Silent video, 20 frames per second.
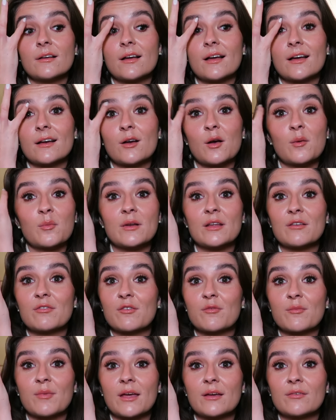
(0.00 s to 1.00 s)
I can't believe
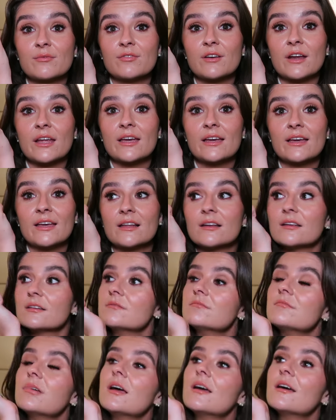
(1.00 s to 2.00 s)
I've met Freya Killen.
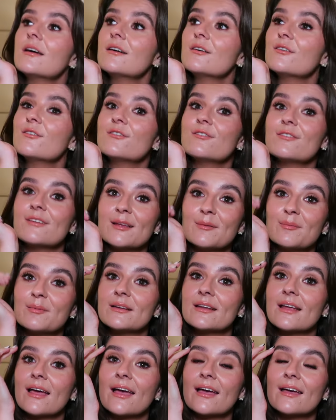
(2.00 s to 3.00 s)

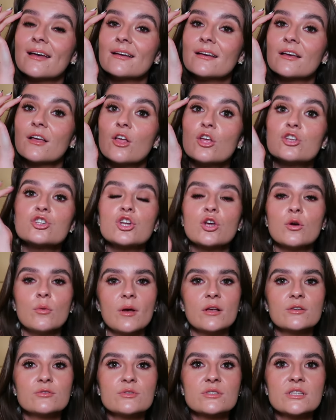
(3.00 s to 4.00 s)
Flipping heck. Do you know
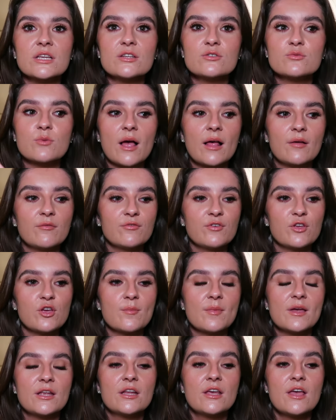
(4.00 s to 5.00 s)
who else was there as well? I'm
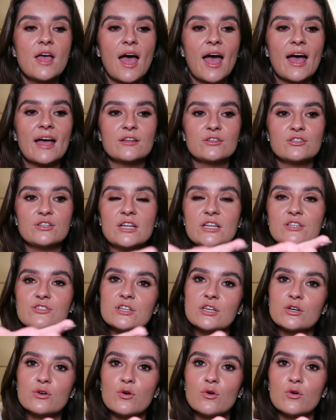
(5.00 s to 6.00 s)
fuming. I
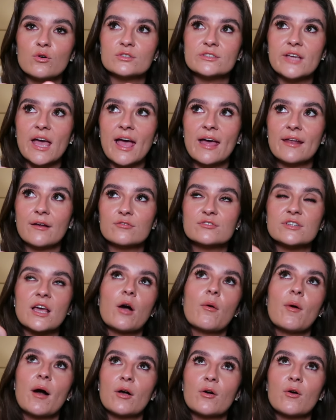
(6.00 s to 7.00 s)
literally caught her and I was like,
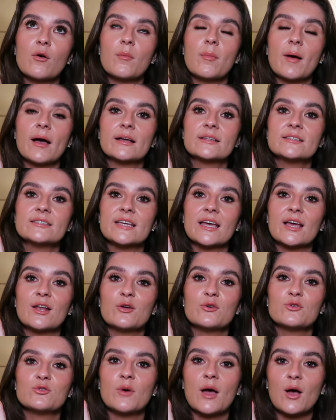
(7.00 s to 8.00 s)
oh, I'll go back and say
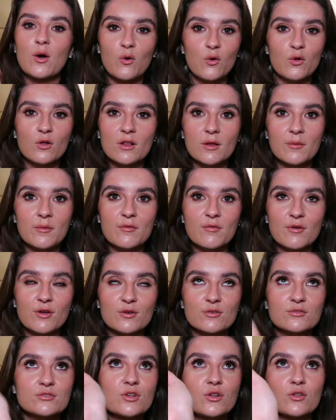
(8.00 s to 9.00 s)
hello to her. All Chloe
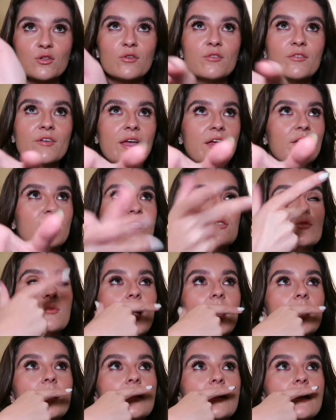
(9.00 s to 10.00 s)
Rose, love her as
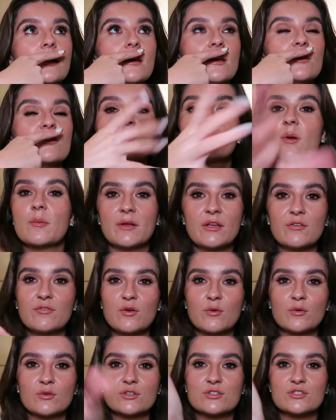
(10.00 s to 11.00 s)
well. There's probably a
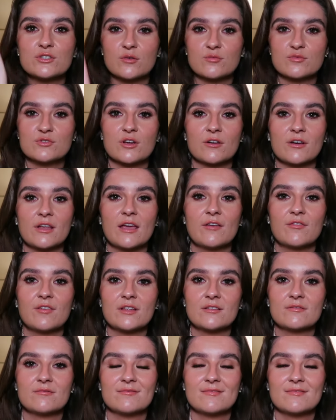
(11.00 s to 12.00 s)
few others, so I'm sorry if I,